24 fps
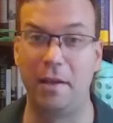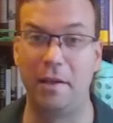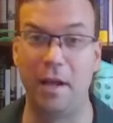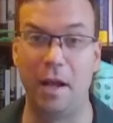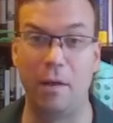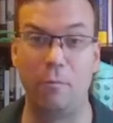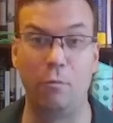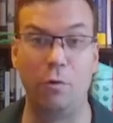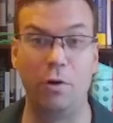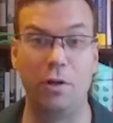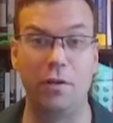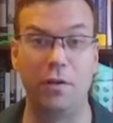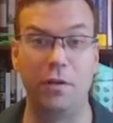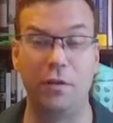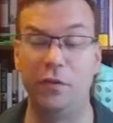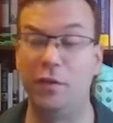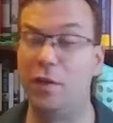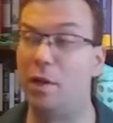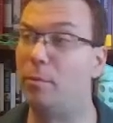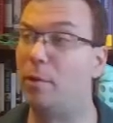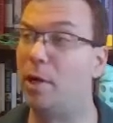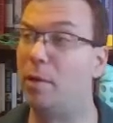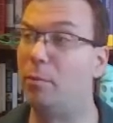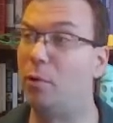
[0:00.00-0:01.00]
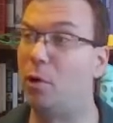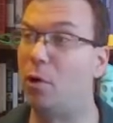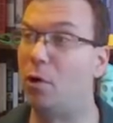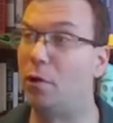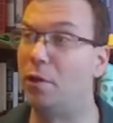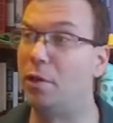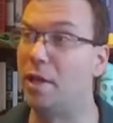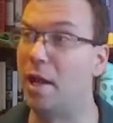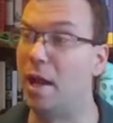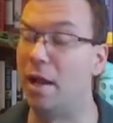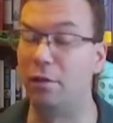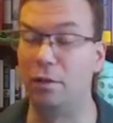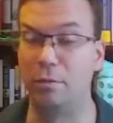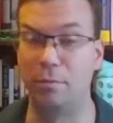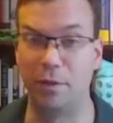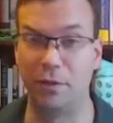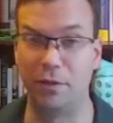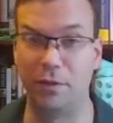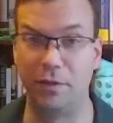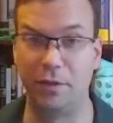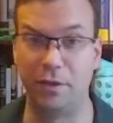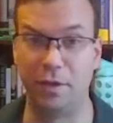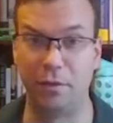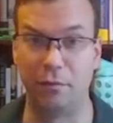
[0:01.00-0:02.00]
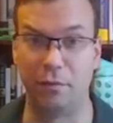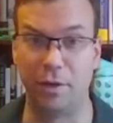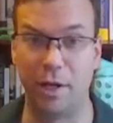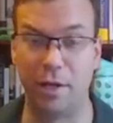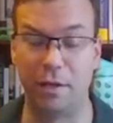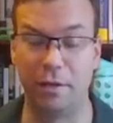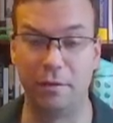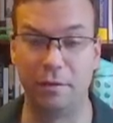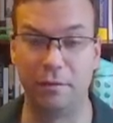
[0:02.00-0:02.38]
I wanted to sum up all the elements in the array.